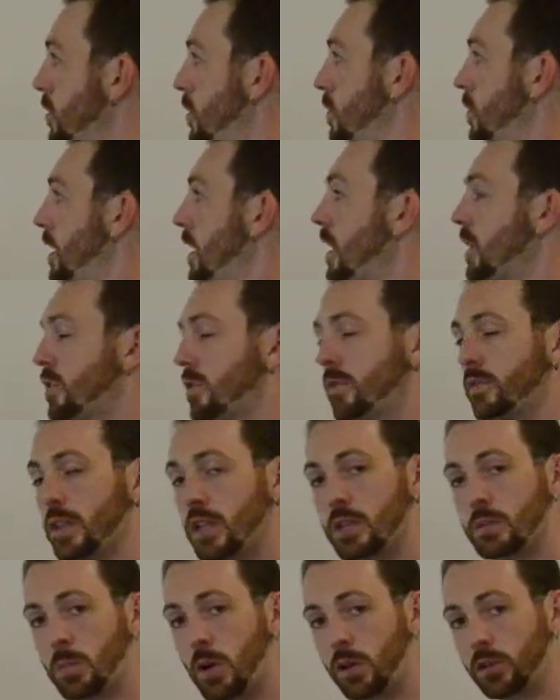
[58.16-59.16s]
do each of
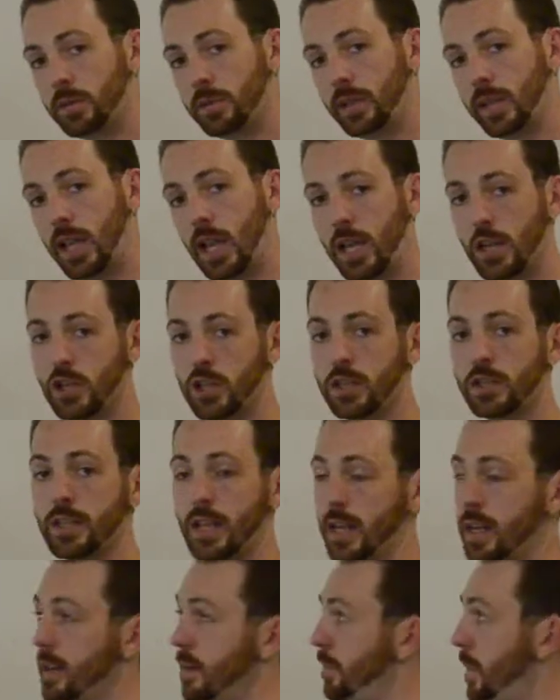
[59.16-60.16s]
these multiplications
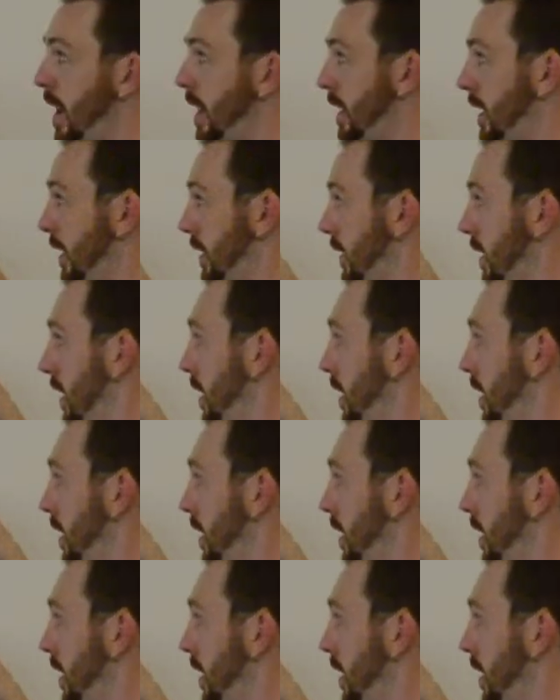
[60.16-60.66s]
independently.